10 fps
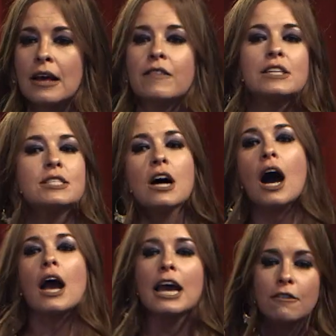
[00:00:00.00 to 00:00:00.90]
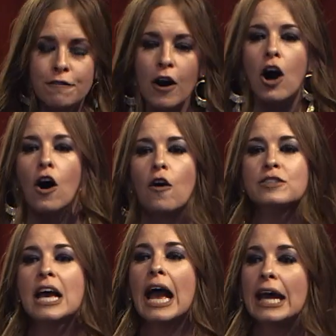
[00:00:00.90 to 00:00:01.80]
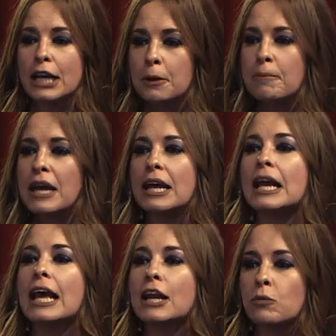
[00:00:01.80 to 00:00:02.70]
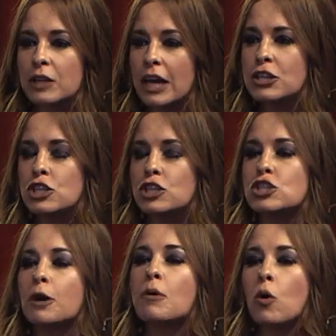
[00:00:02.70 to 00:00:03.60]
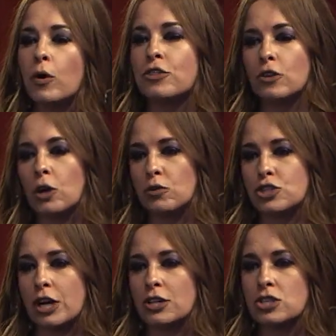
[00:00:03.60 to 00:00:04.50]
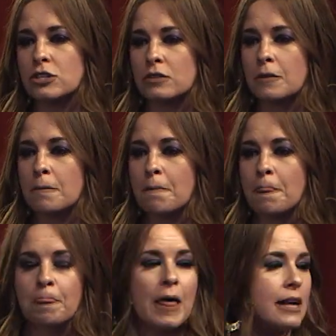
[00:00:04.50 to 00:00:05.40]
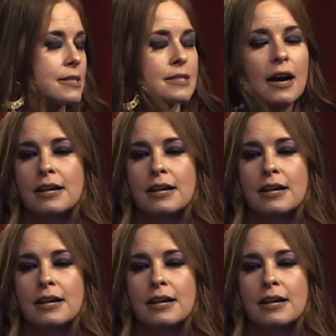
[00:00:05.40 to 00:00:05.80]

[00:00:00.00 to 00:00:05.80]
that's not involved and committed and in relationship with the local church. That does not